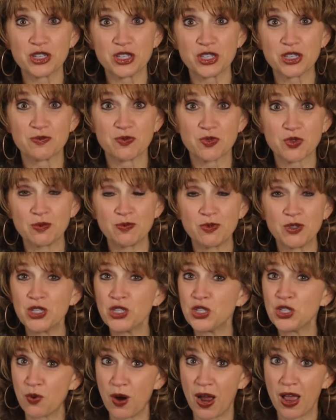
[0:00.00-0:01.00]
subscription
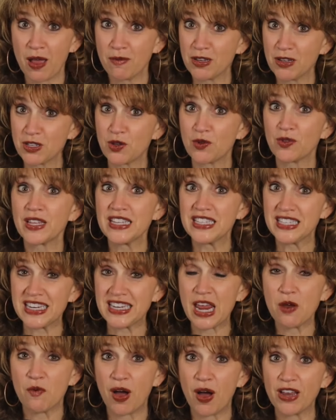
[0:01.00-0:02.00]
to Wyoming's only
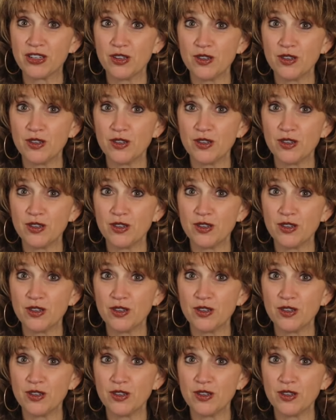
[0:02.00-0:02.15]
statewide